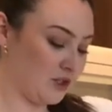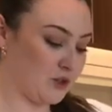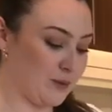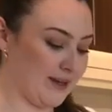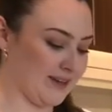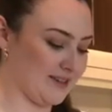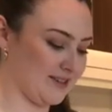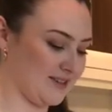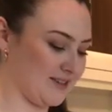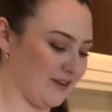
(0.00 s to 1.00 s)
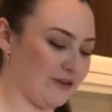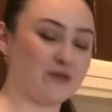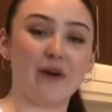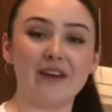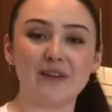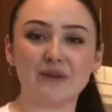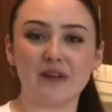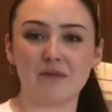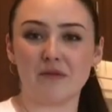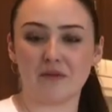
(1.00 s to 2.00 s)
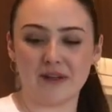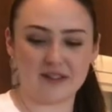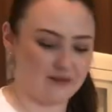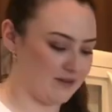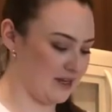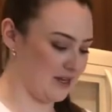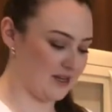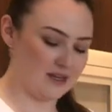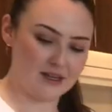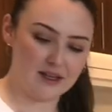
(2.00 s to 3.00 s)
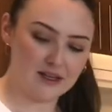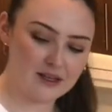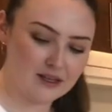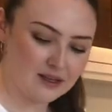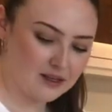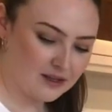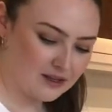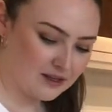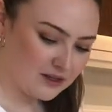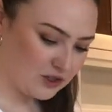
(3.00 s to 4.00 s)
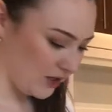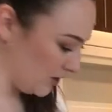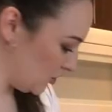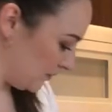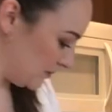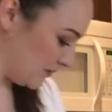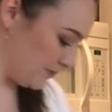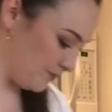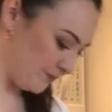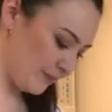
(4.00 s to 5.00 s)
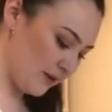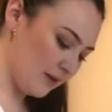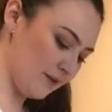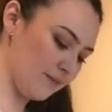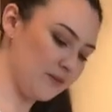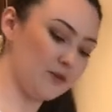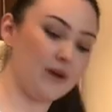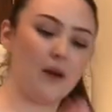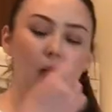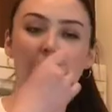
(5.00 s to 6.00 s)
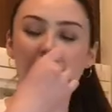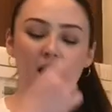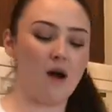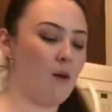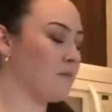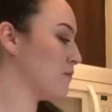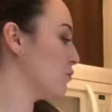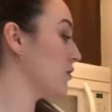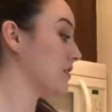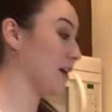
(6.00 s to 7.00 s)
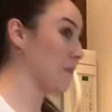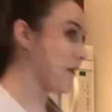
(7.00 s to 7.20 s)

just because you're trying to use up the rest of the chocolate chips. Now, you can take a